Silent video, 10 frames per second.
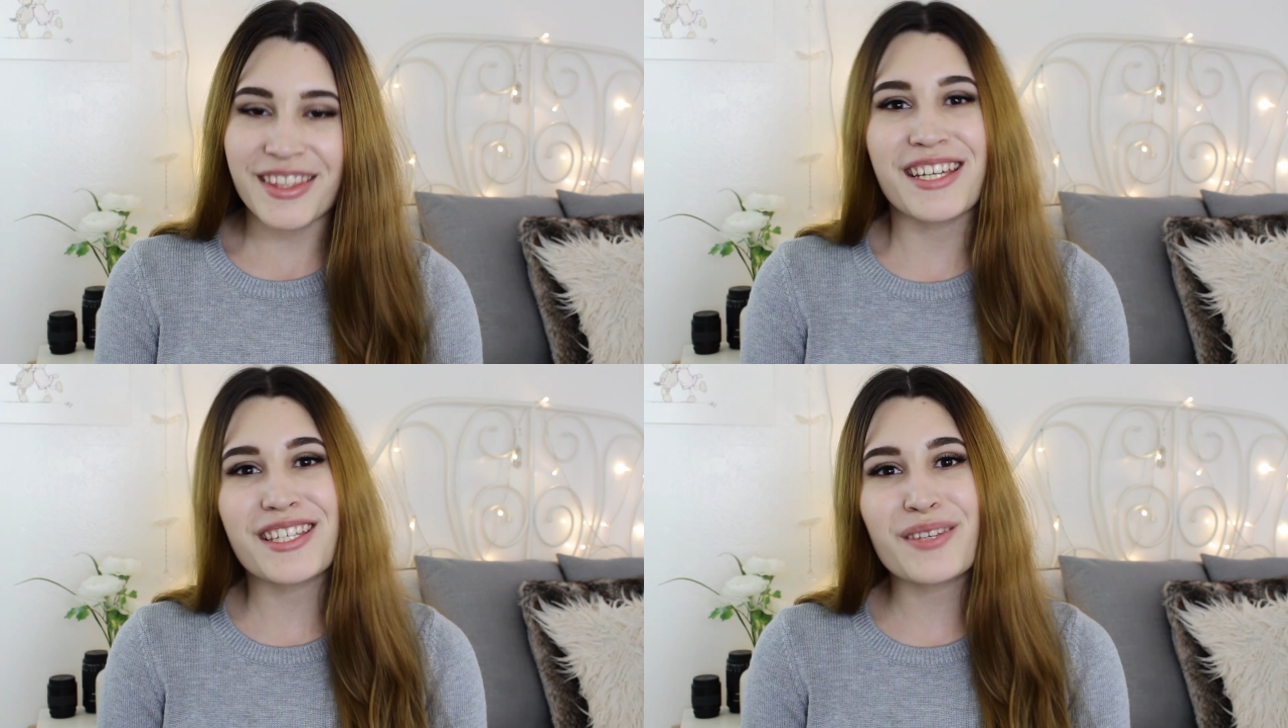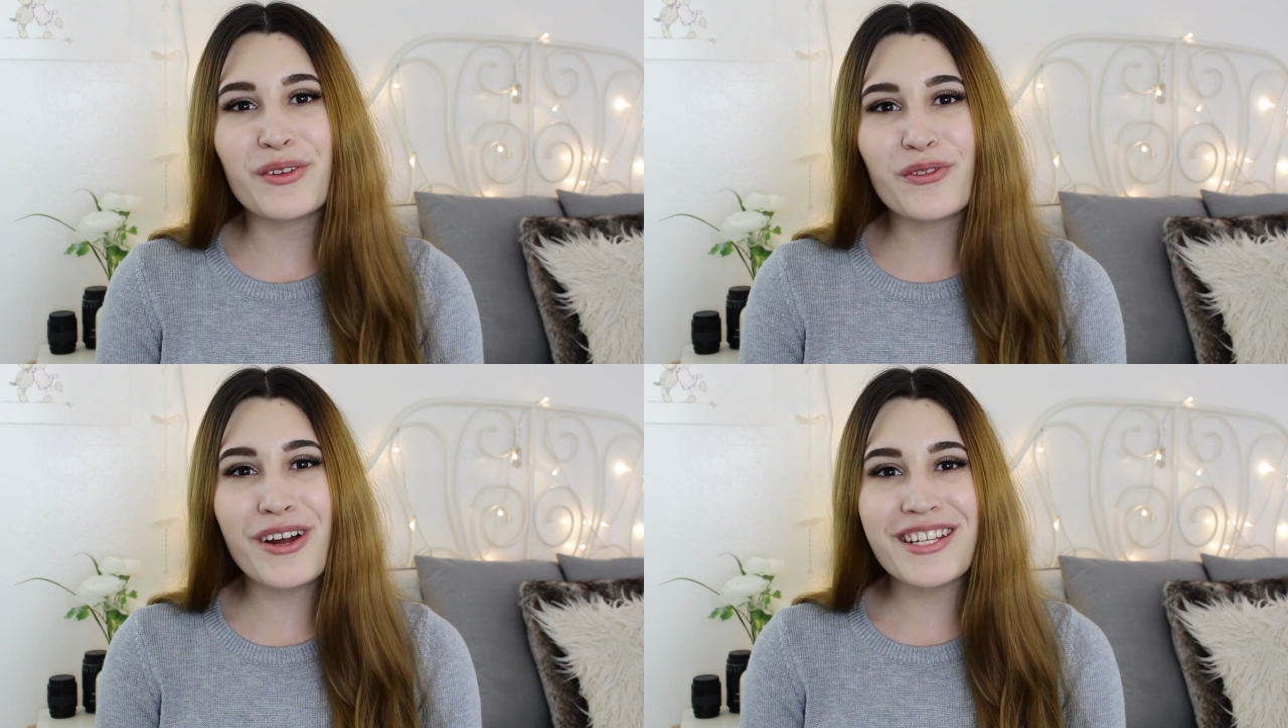Thank you so
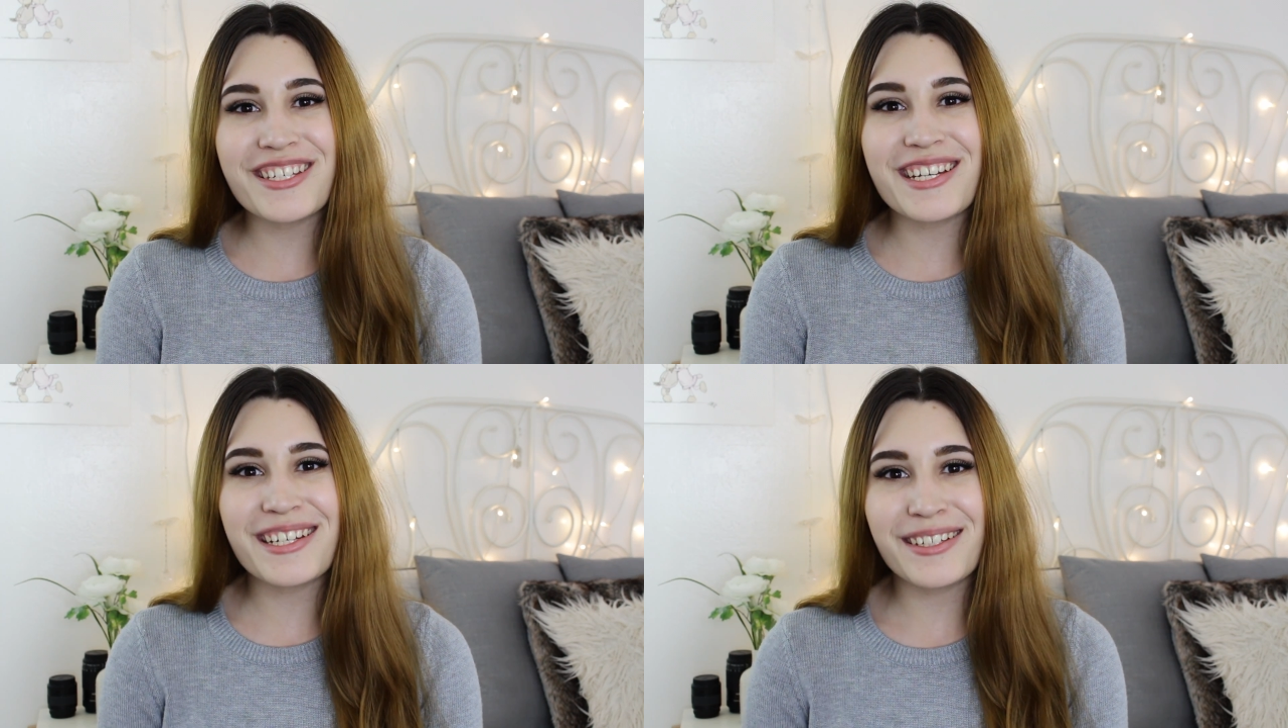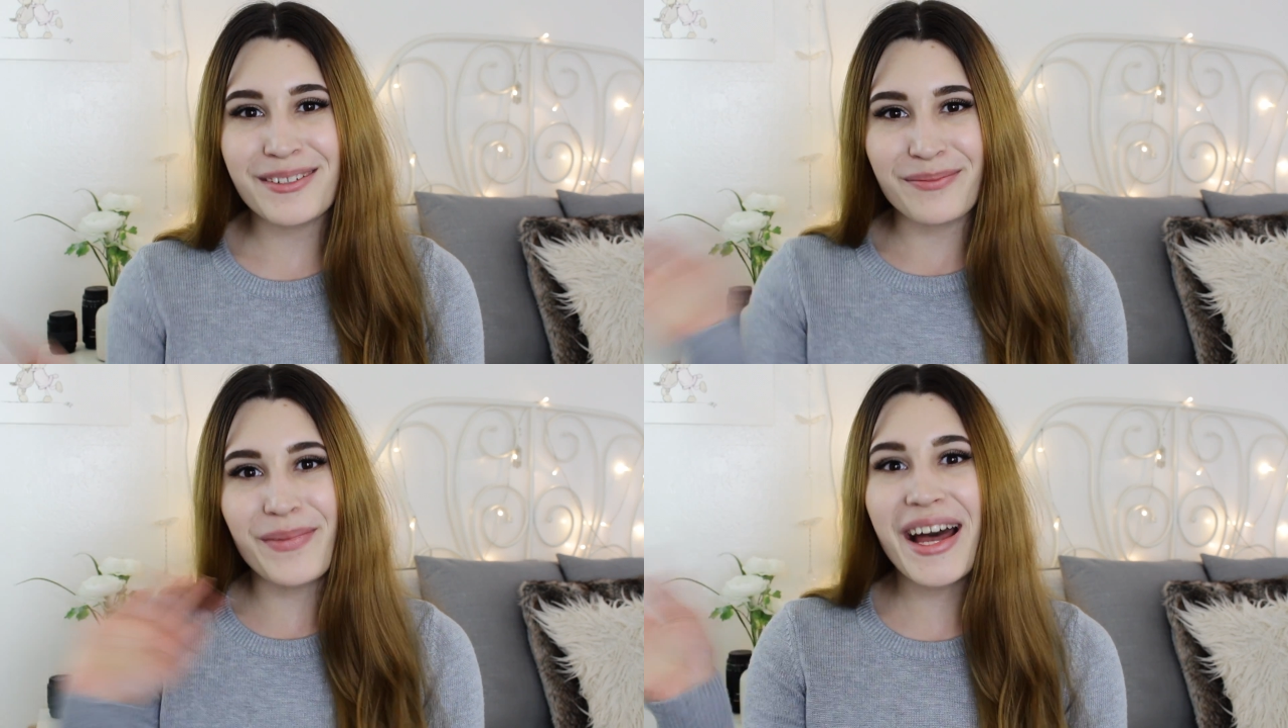much for watching.
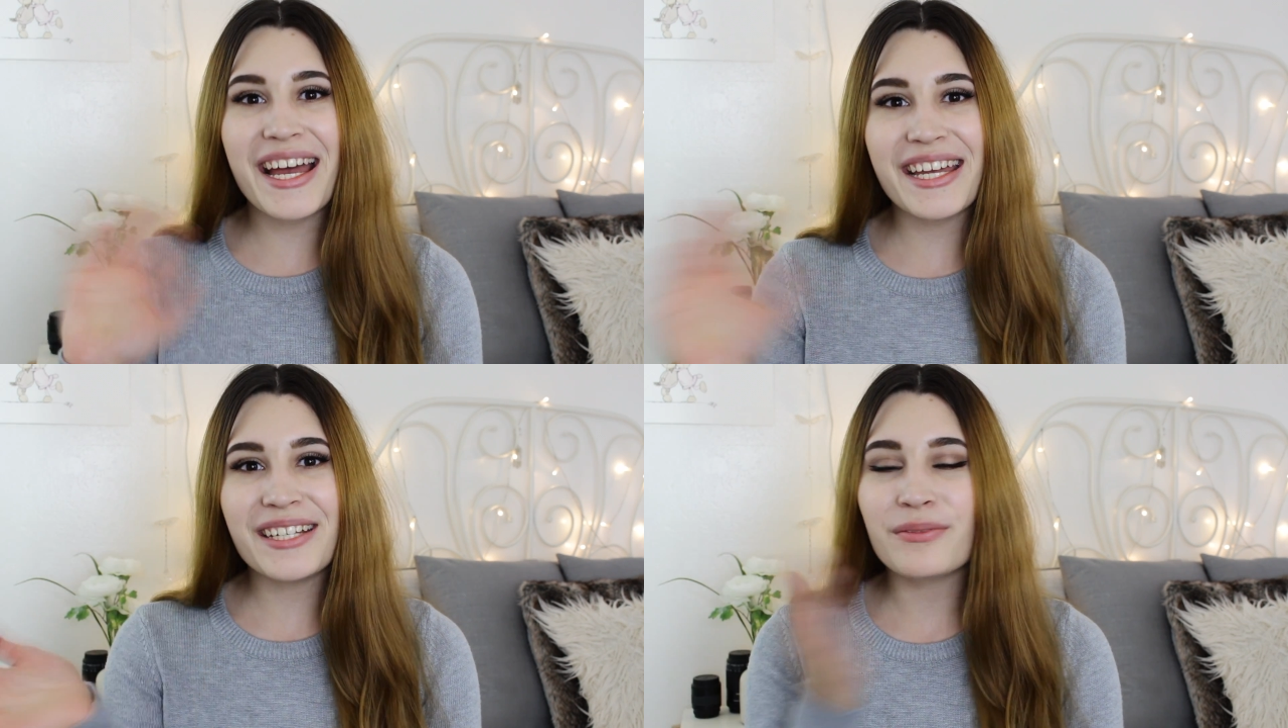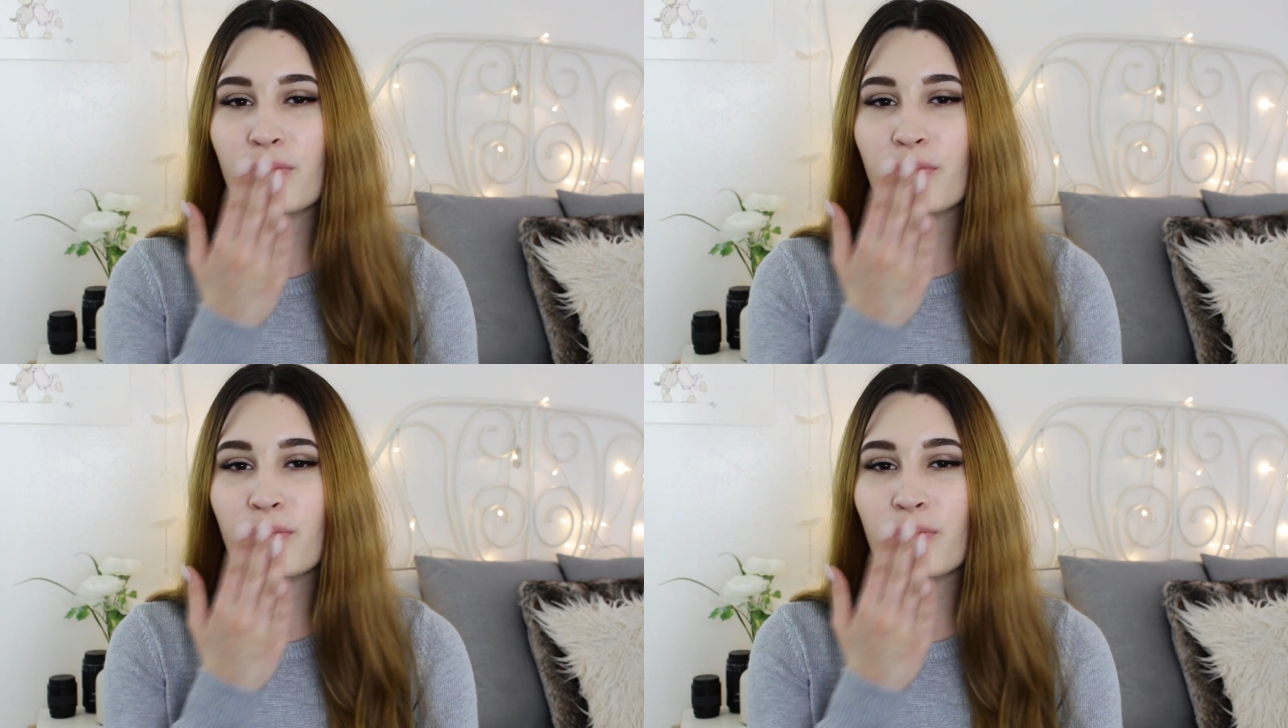Bye!